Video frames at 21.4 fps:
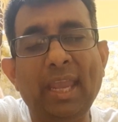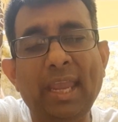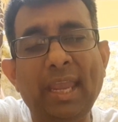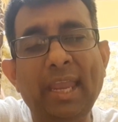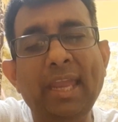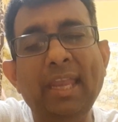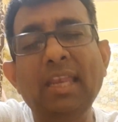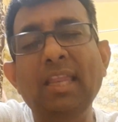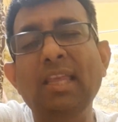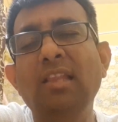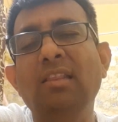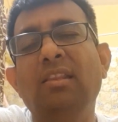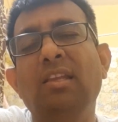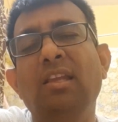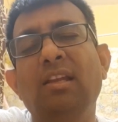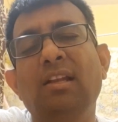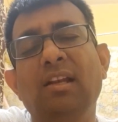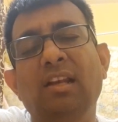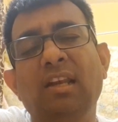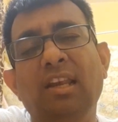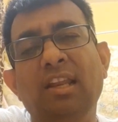
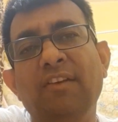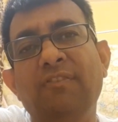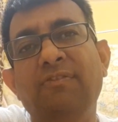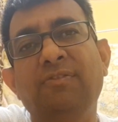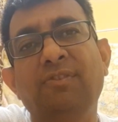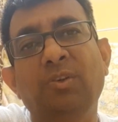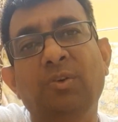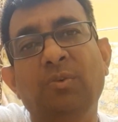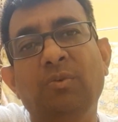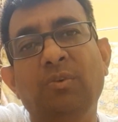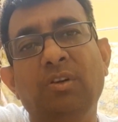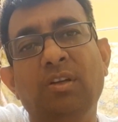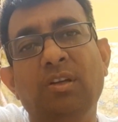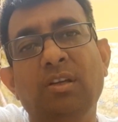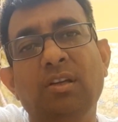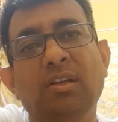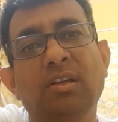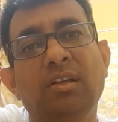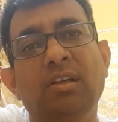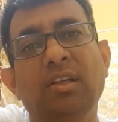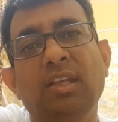anything left over
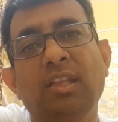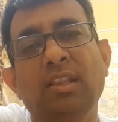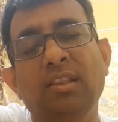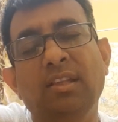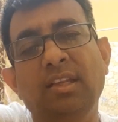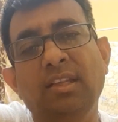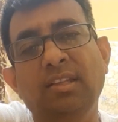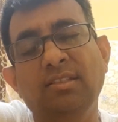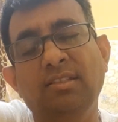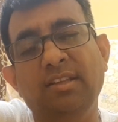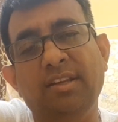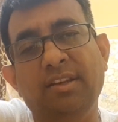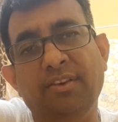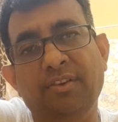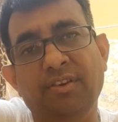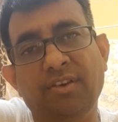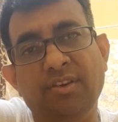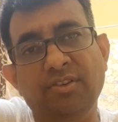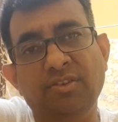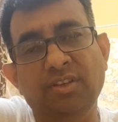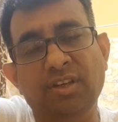in the
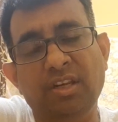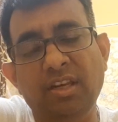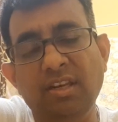incineration.